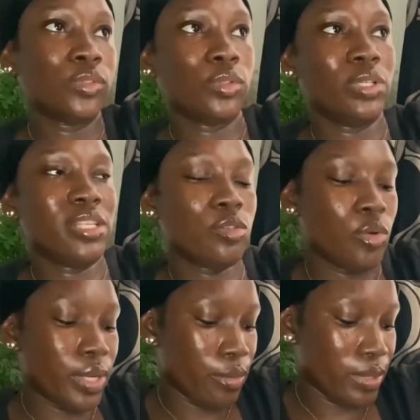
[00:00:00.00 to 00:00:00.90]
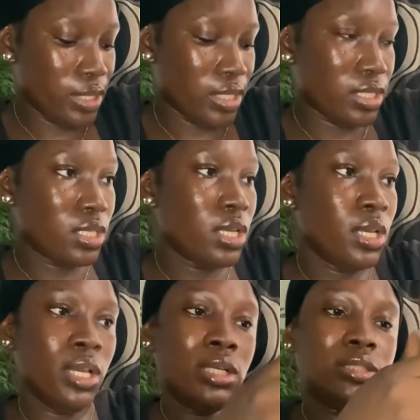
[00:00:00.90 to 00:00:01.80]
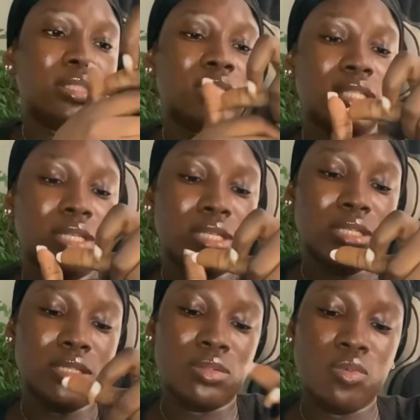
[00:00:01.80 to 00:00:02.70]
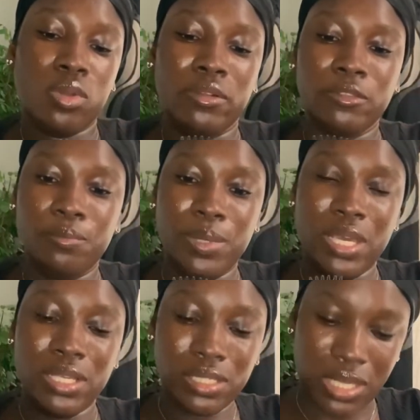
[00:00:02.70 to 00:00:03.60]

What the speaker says: So let's go in with it. This is one of the pins.